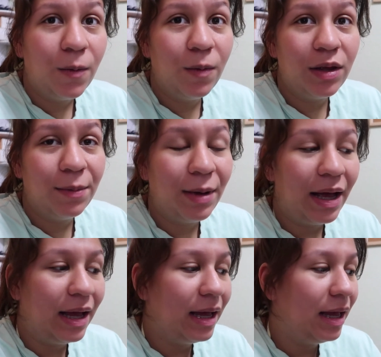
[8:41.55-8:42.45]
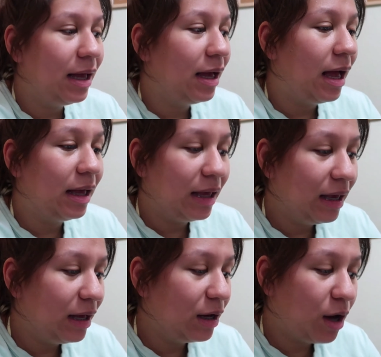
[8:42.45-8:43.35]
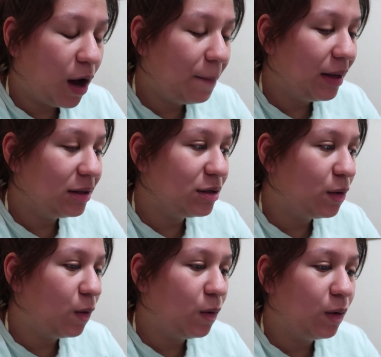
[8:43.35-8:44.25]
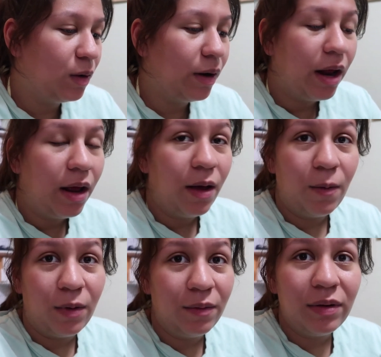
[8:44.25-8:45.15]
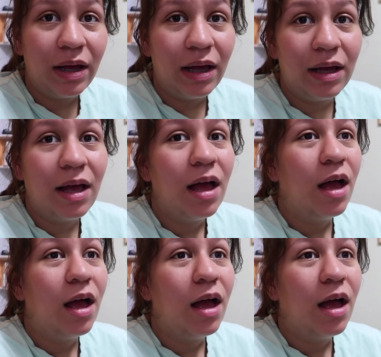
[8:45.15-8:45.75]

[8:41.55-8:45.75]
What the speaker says: with my Ikea comments or whatever the heck.